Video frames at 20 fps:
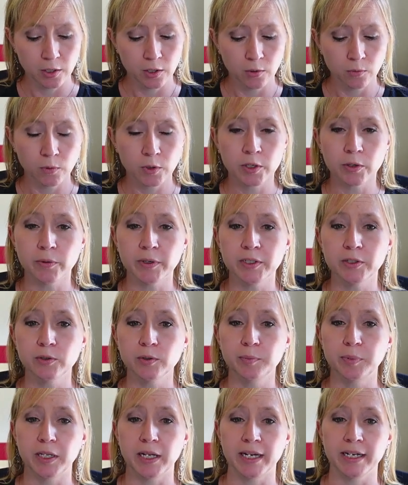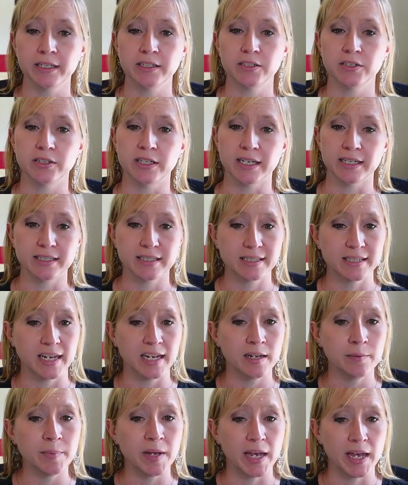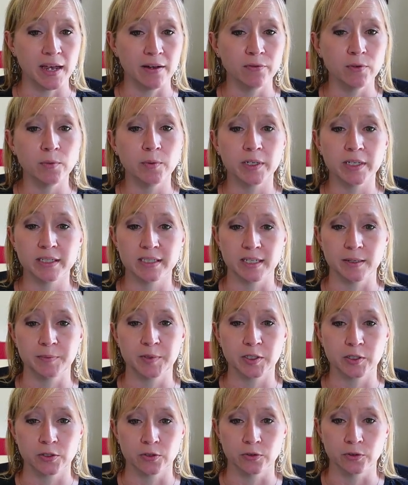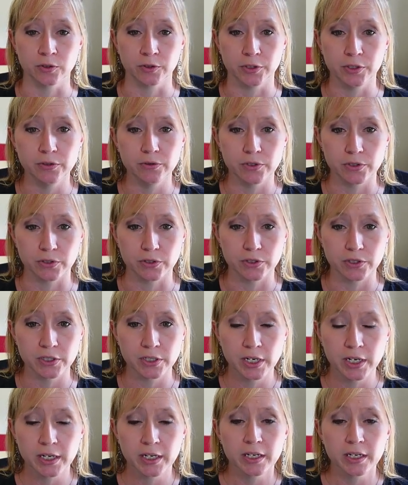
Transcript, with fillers: We're going to apply it to that same everyone except external users.